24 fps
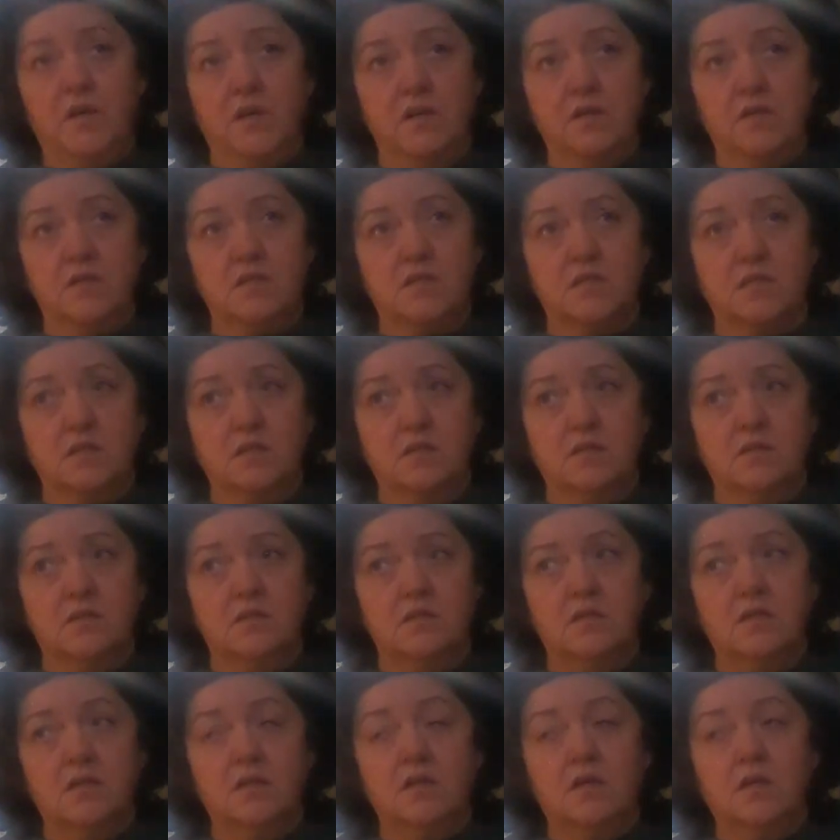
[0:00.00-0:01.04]
feet
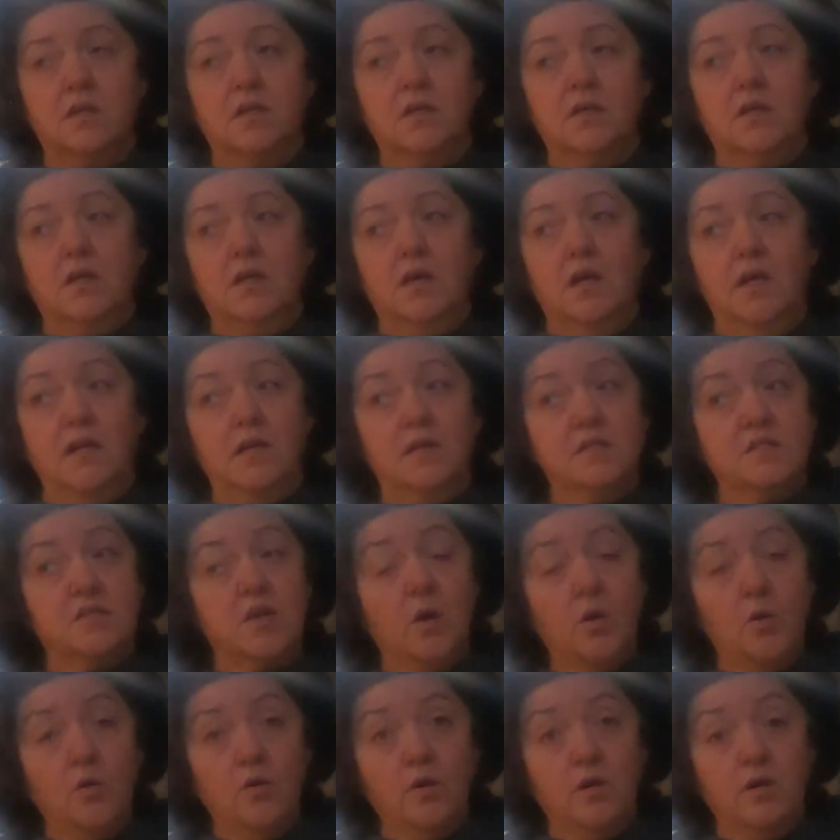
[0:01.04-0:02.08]
and it's
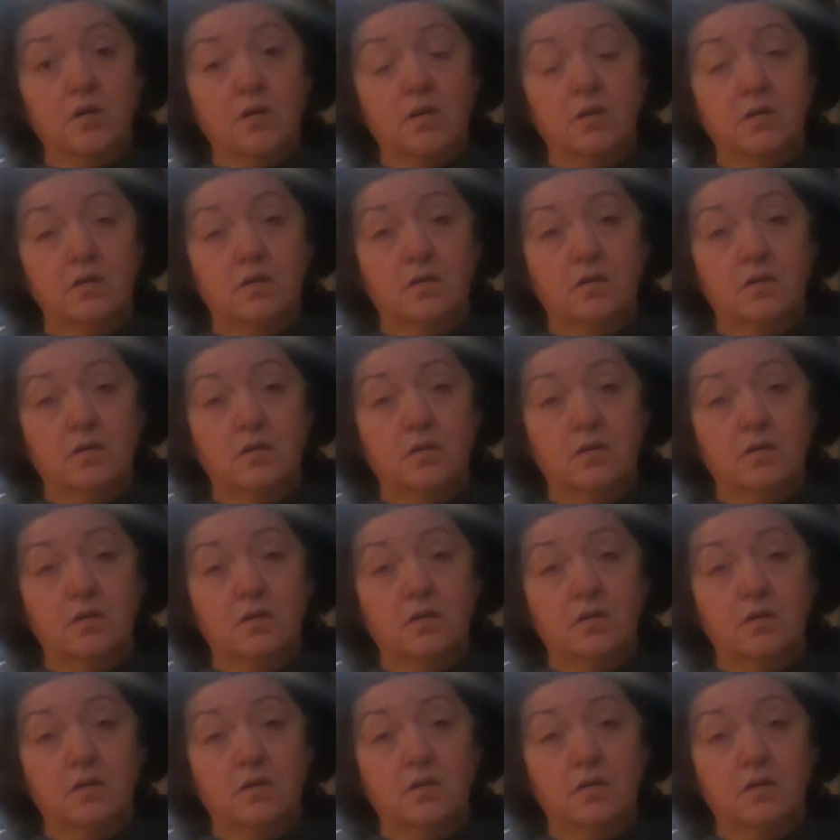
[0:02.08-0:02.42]
hard,